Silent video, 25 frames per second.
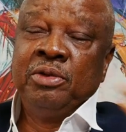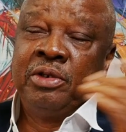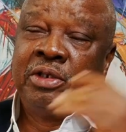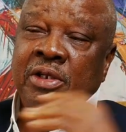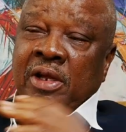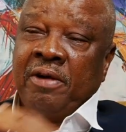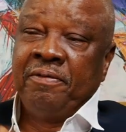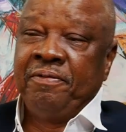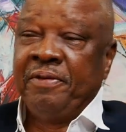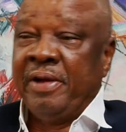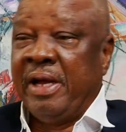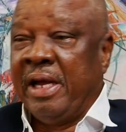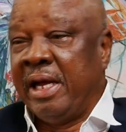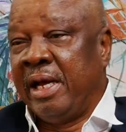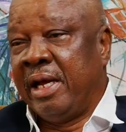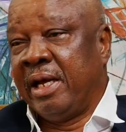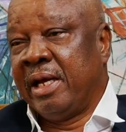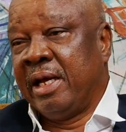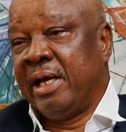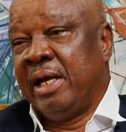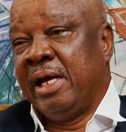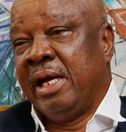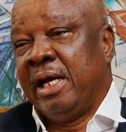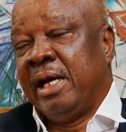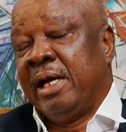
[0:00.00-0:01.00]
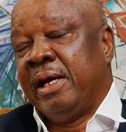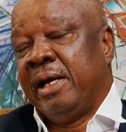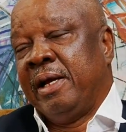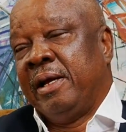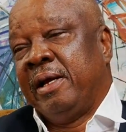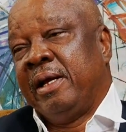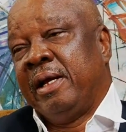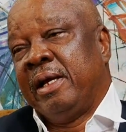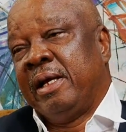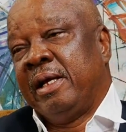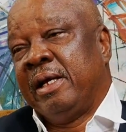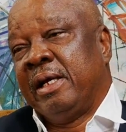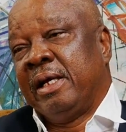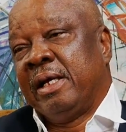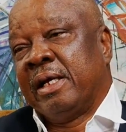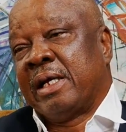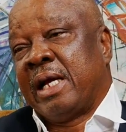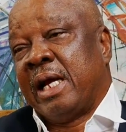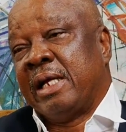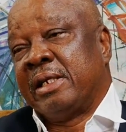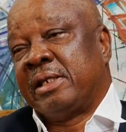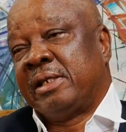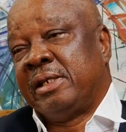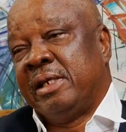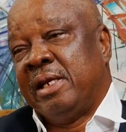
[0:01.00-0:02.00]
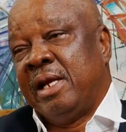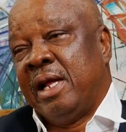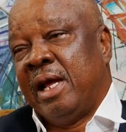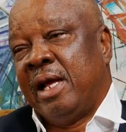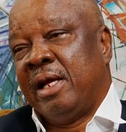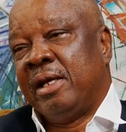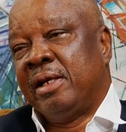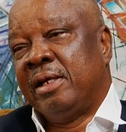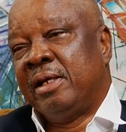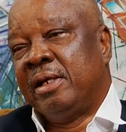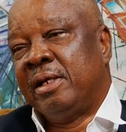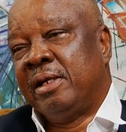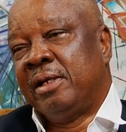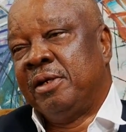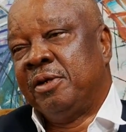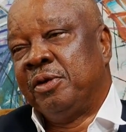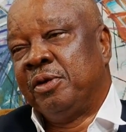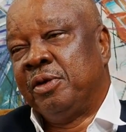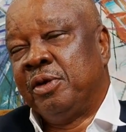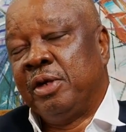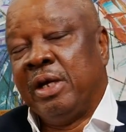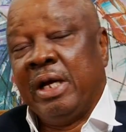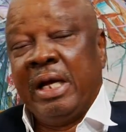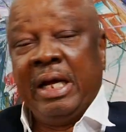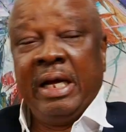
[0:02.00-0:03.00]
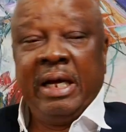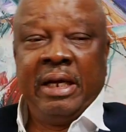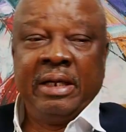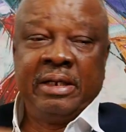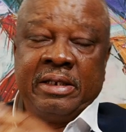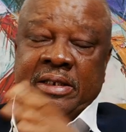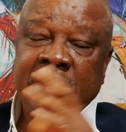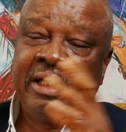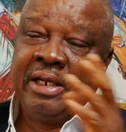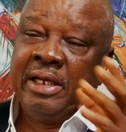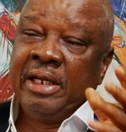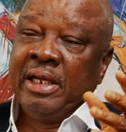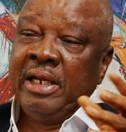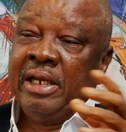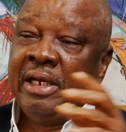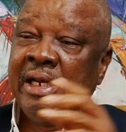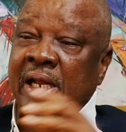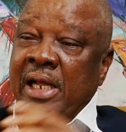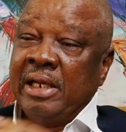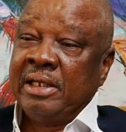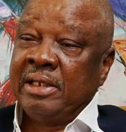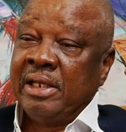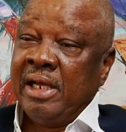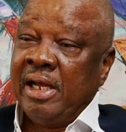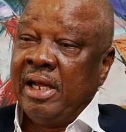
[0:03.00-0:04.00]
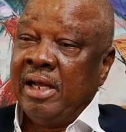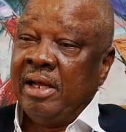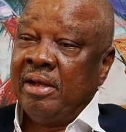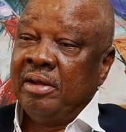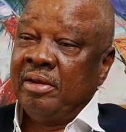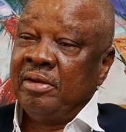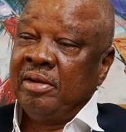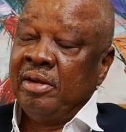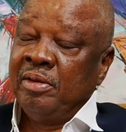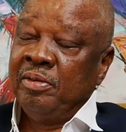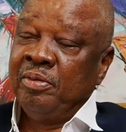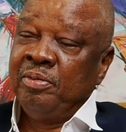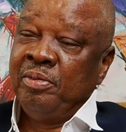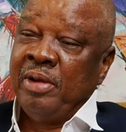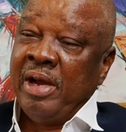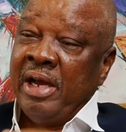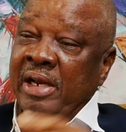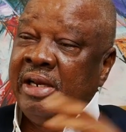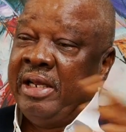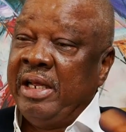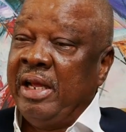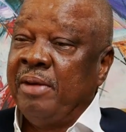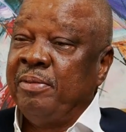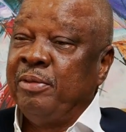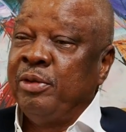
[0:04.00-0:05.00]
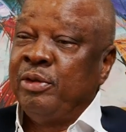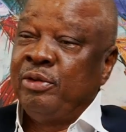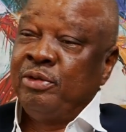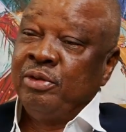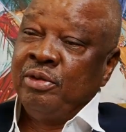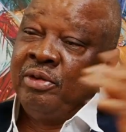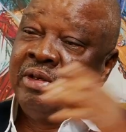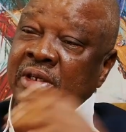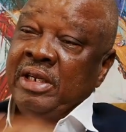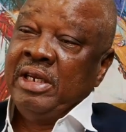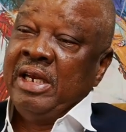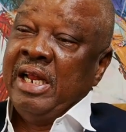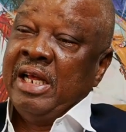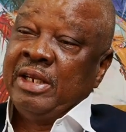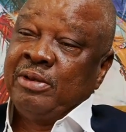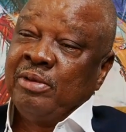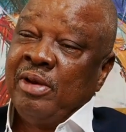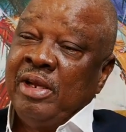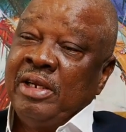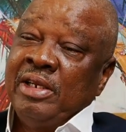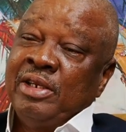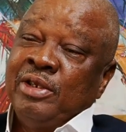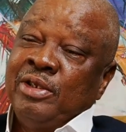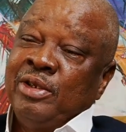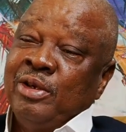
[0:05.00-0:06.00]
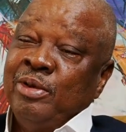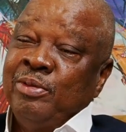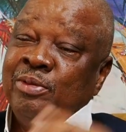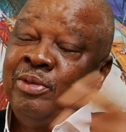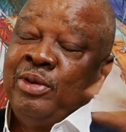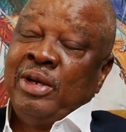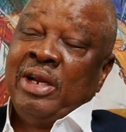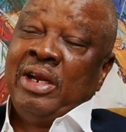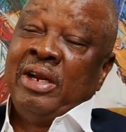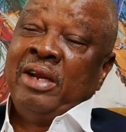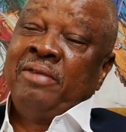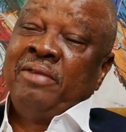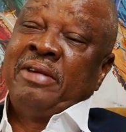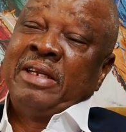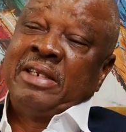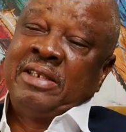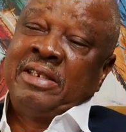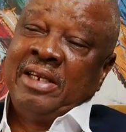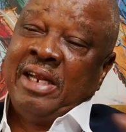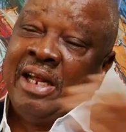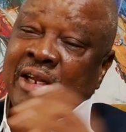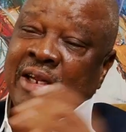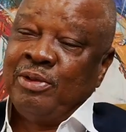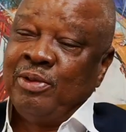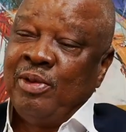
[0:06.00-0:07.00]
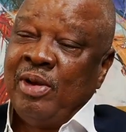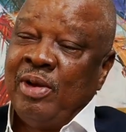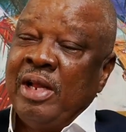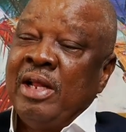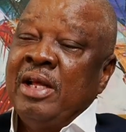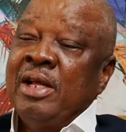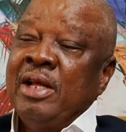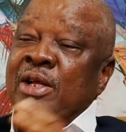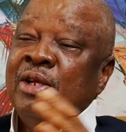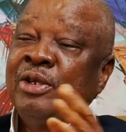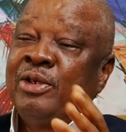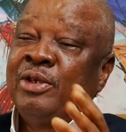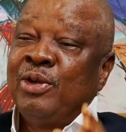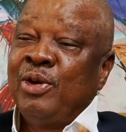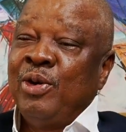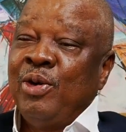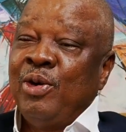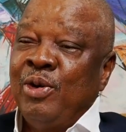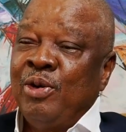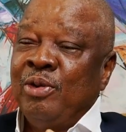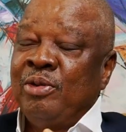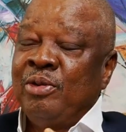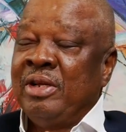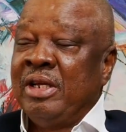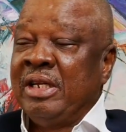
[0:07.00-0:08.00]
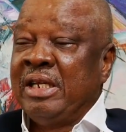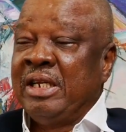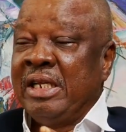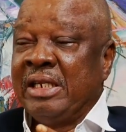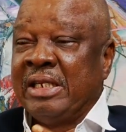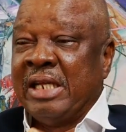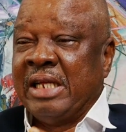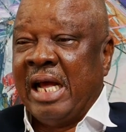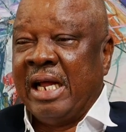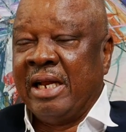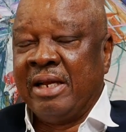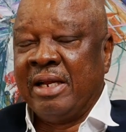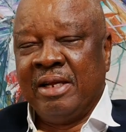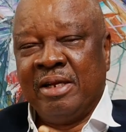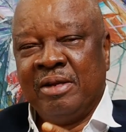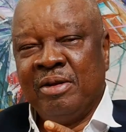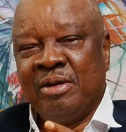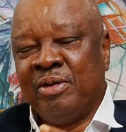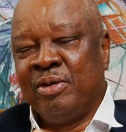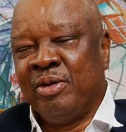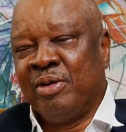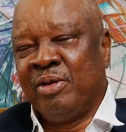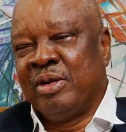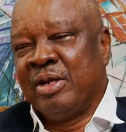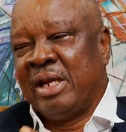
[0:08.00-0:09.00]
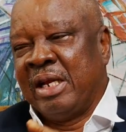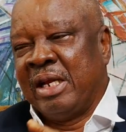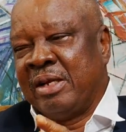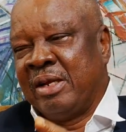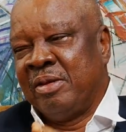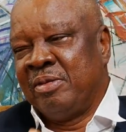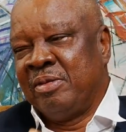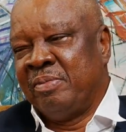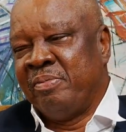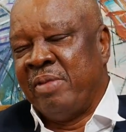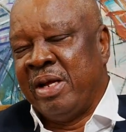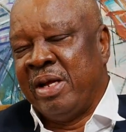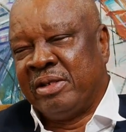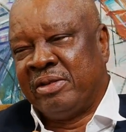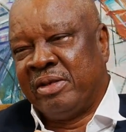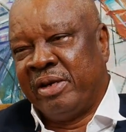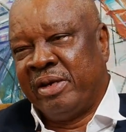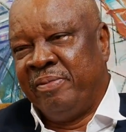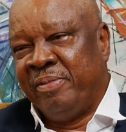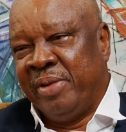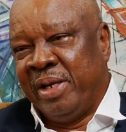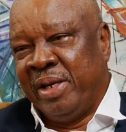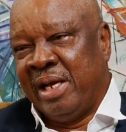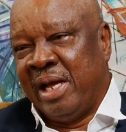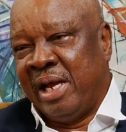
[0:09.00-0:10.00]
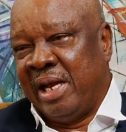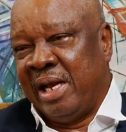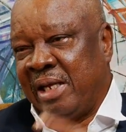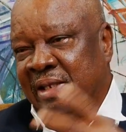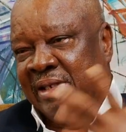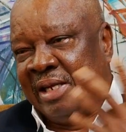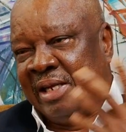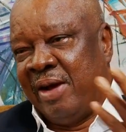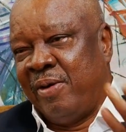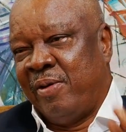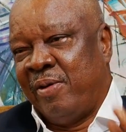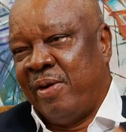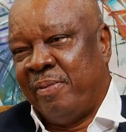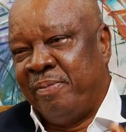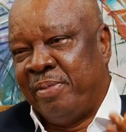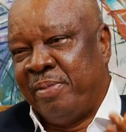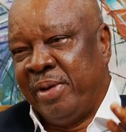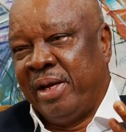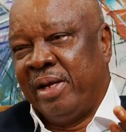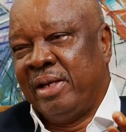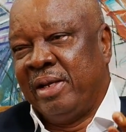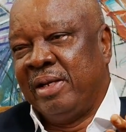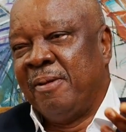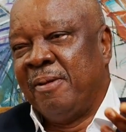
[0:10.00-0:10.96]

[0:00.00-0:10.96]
of Katsina singing that Buhari Yamutu, the next one is Tinubu. I never see that one. So these are the mainstream media, that's our brain.